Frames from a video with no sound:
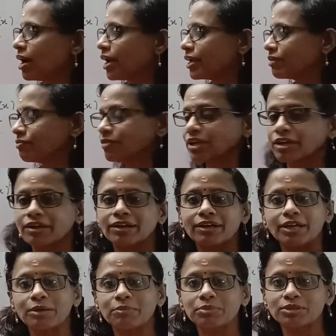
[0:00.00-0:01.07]
and we are
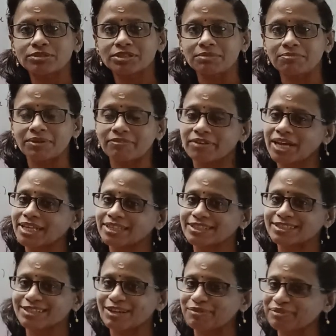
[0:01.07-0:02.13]
able to simplify, and
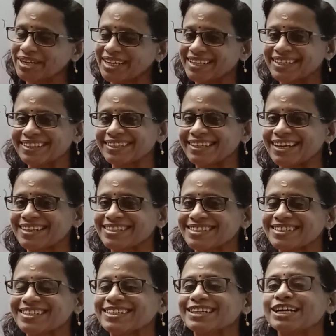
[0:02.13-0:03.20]
this is how we are getting the
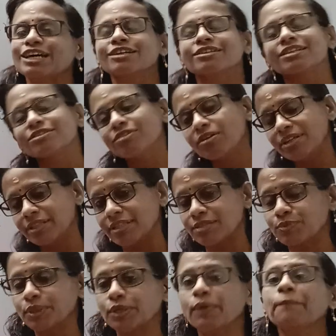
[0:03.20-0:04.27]
answer. That's all in this
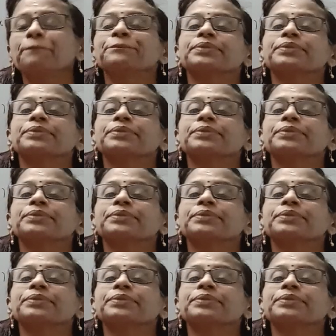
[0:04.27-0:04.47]
video.